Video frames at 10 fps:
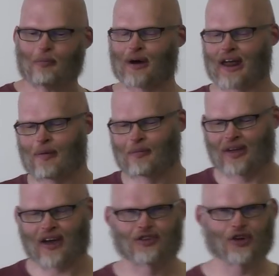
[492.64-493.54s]
But
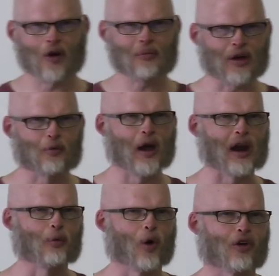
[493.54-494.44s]
yeah, Germany
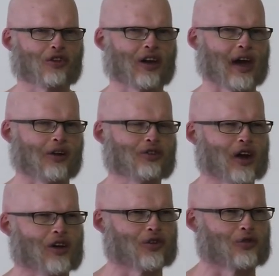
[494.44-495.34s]
really was the game
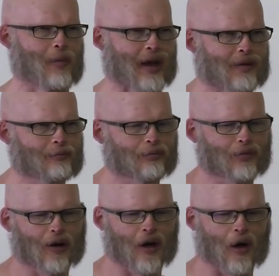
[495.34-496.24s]
changer for me
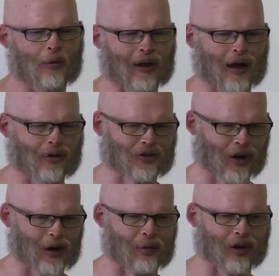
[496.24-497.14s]
with language
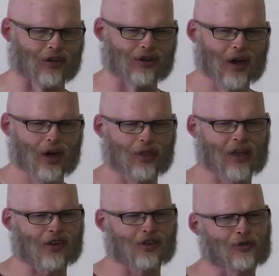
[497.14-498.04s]
learning, because
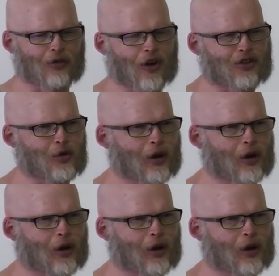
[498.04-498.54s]
that's the first